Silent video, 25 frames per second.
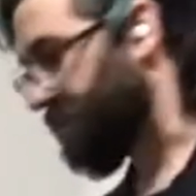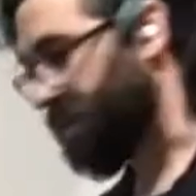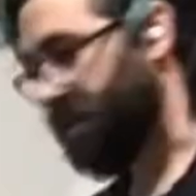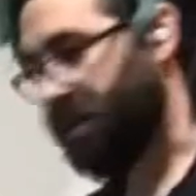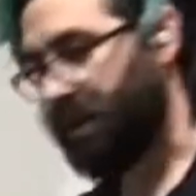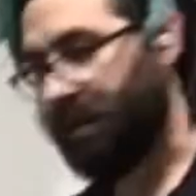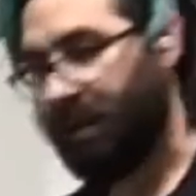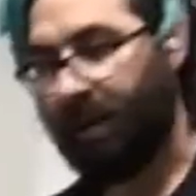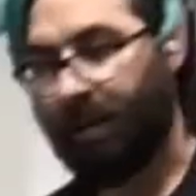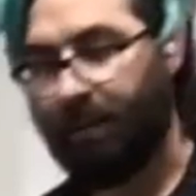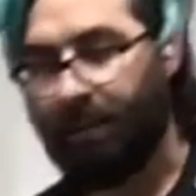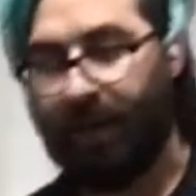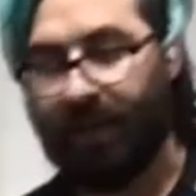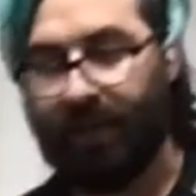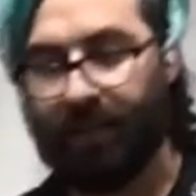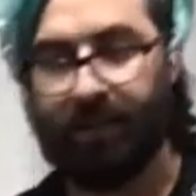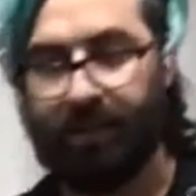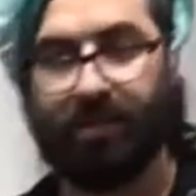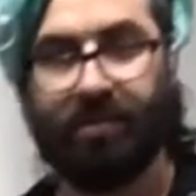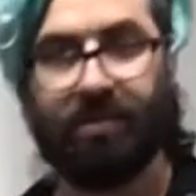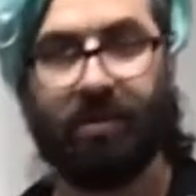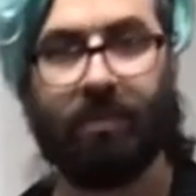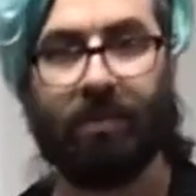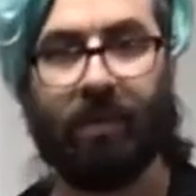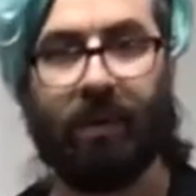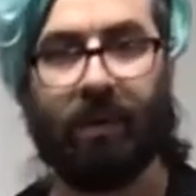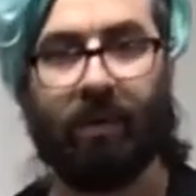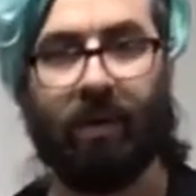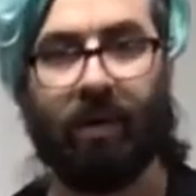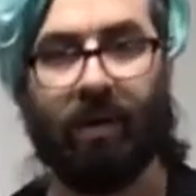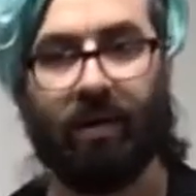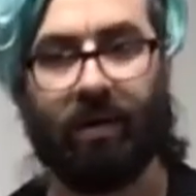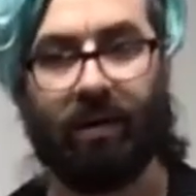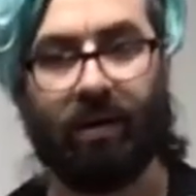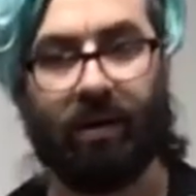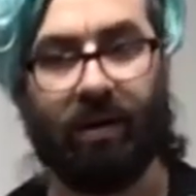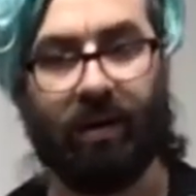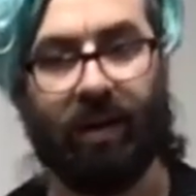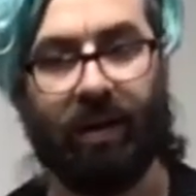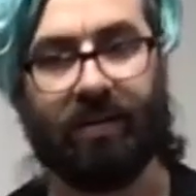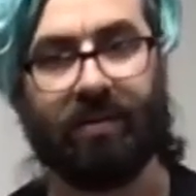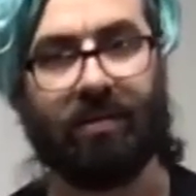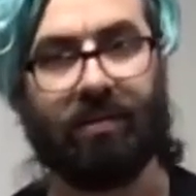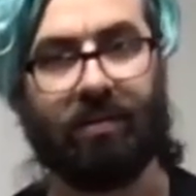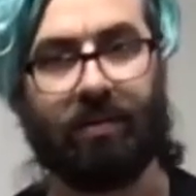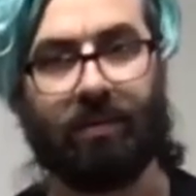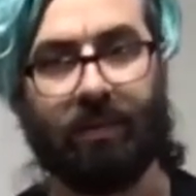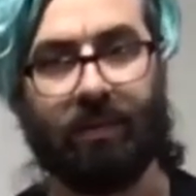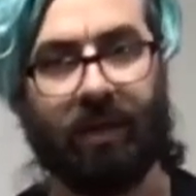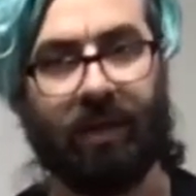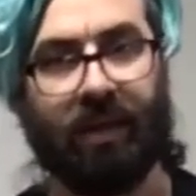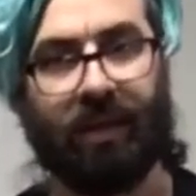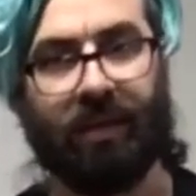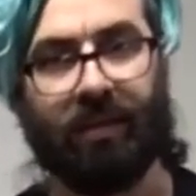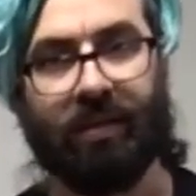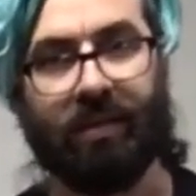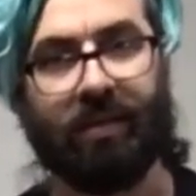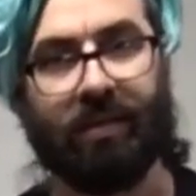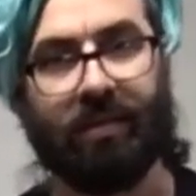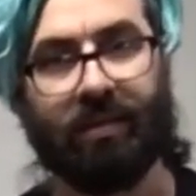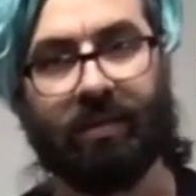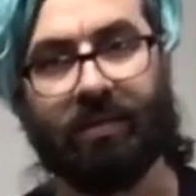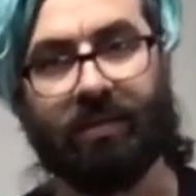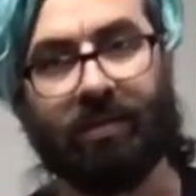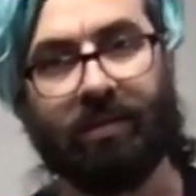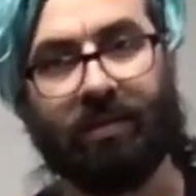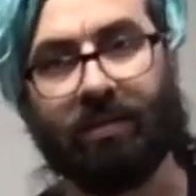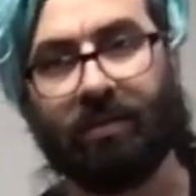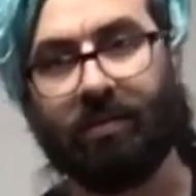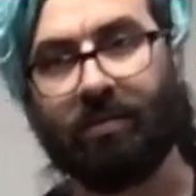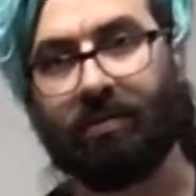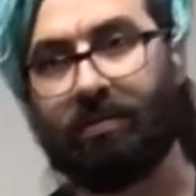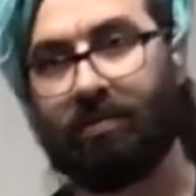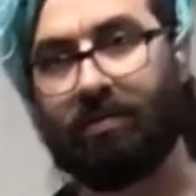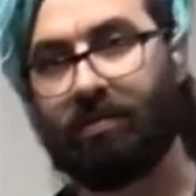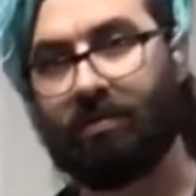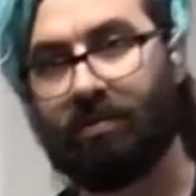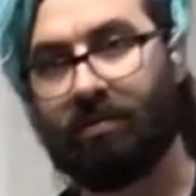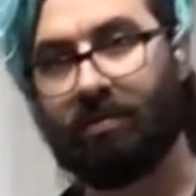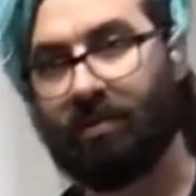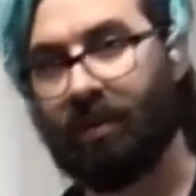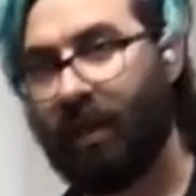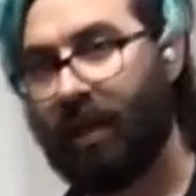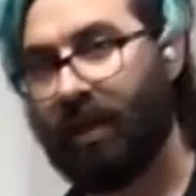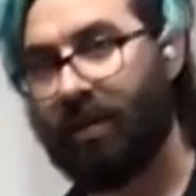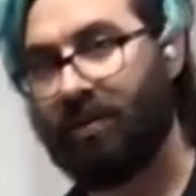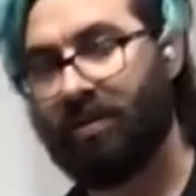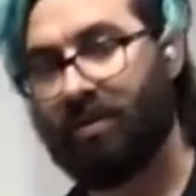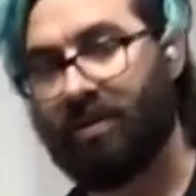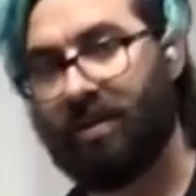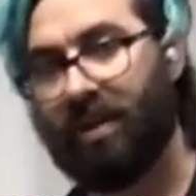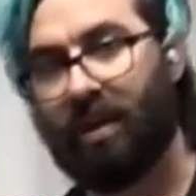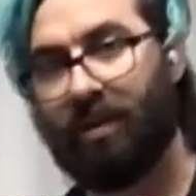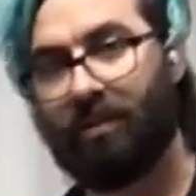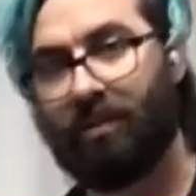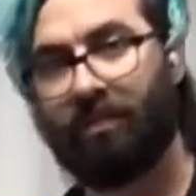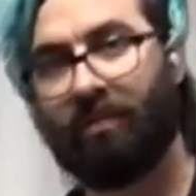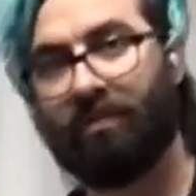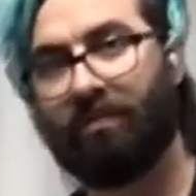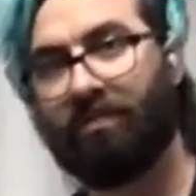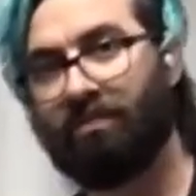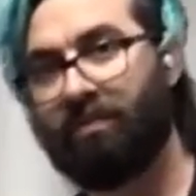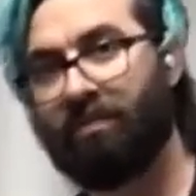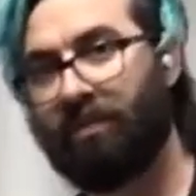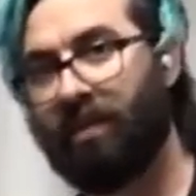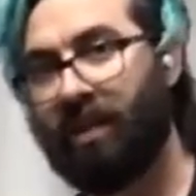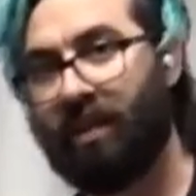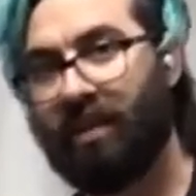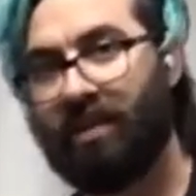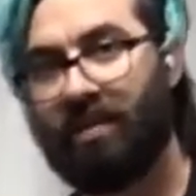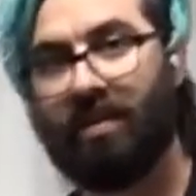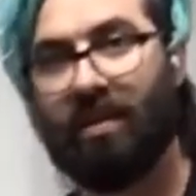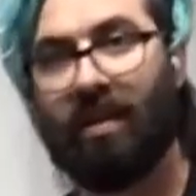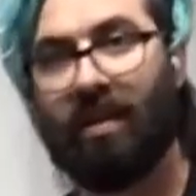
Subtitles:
use a mild soapy water as a lubricant to just help the